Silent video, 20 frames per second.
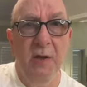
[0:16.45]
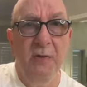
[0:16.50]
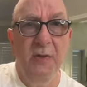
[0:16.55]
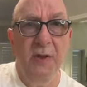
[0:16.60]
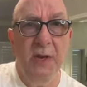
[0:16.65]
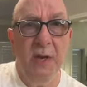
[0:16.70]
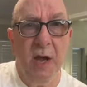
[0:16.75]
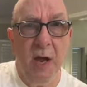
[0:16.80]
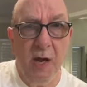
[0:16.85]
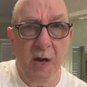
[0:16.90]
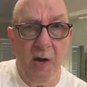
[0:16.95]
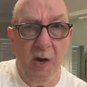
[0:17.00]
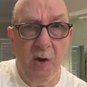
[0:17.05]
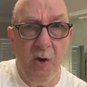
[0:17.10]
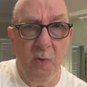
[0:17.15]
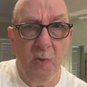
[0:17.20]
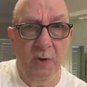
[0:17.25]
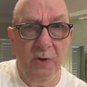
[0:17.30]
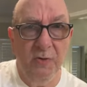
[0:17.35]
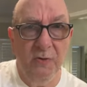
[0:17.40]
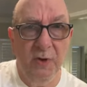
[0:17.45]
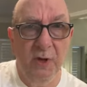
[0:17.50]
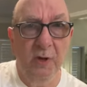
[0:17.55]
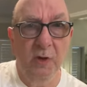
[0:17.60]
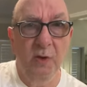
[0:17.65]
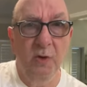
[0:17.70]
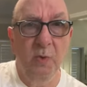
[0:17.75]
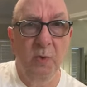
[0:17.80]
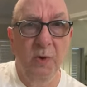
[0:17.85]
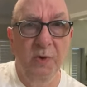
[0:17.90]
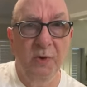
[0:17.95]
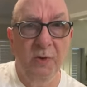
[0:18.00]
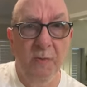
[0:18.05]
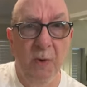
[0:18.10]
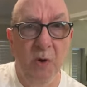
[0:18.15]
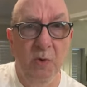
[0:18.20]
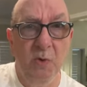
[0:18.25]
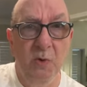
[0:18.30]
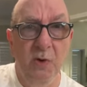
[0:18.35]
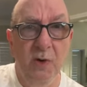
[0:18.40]
The air was filled with
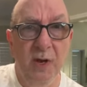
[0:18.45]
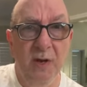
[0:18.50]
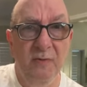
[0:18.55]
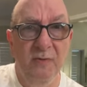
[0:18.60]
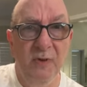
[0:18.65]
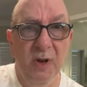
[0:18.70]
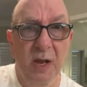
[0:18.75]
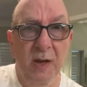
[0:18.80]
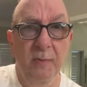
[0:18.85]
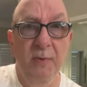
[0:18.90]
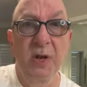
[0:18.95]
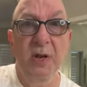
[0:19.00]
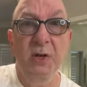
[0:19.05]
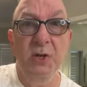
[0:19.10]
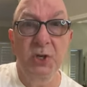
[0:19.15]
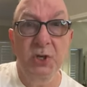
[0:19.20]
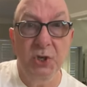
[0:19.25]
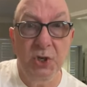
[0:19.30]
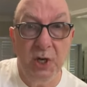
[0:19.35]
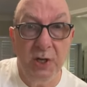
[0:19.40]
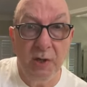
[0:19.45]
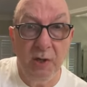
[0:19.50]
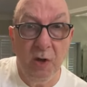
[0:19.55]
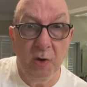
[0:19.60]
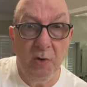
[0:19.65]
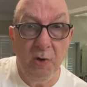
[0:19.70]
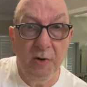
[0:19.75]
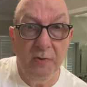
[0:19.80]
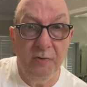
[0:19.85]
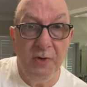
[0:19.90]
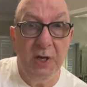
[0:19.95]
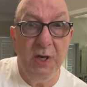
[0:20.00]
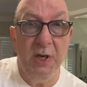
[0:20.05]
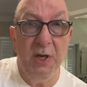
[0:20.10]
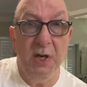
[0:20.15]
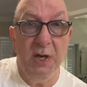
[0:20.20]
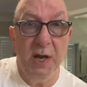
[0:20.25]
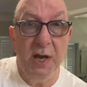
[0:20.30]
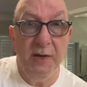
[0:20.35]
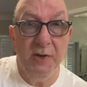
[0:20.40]
smoke and flames and a shitload of
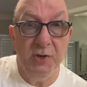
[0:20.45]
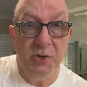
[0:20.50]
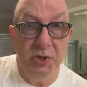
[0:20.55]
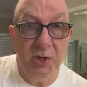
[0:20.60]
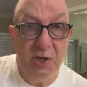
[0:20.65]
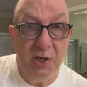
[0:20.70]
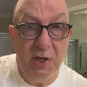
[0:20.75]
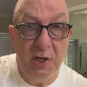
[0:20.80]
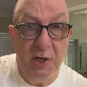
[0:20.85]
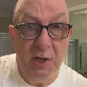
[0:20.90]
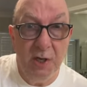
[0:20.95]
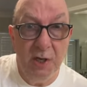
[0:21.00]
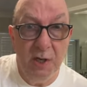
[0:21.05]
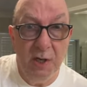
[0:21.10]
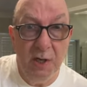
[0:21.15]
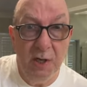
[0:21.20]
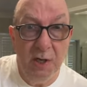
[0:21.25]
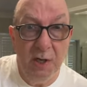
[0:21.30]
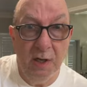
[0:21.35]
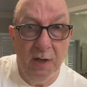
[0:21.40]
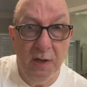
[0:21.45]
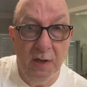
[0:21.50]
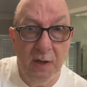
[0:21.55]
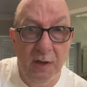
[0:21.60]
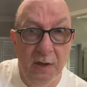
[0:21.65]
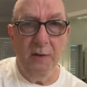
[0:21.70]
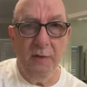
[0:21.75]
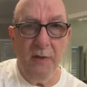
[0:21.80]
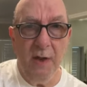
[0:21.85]
THC.